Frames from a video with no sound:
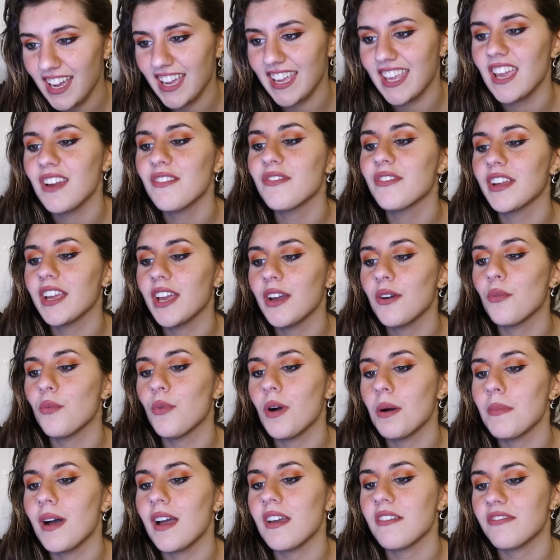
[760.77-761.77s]
I can't forget
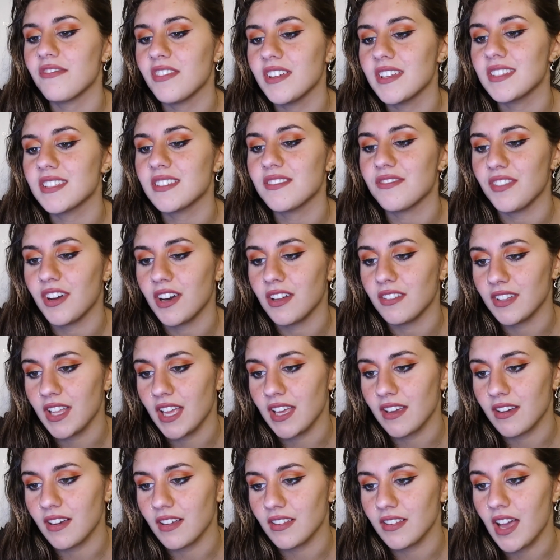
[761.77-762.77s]
what my fist felt
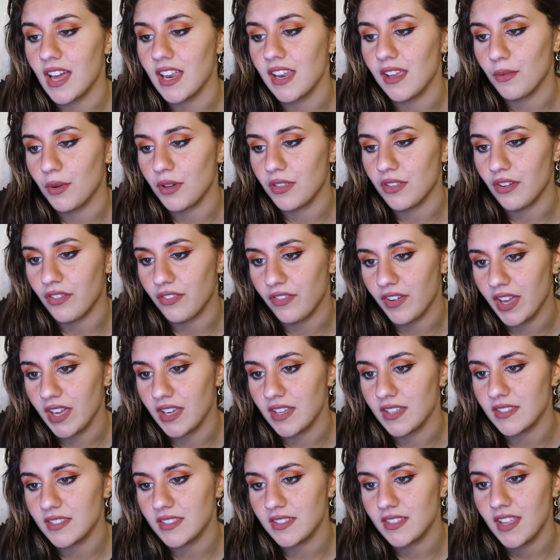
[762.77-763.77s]
like colliding with your
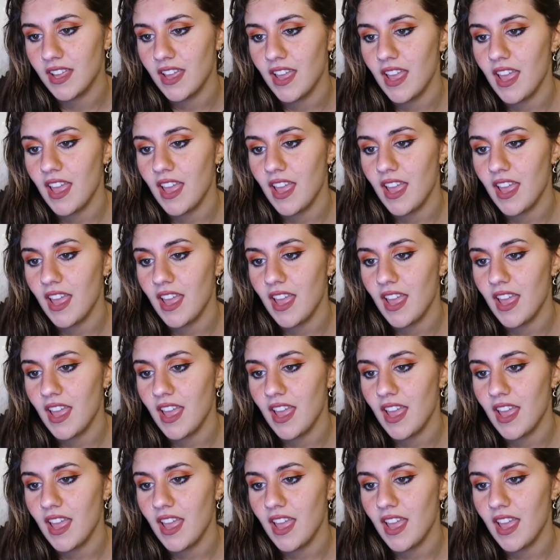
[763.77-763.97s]
face.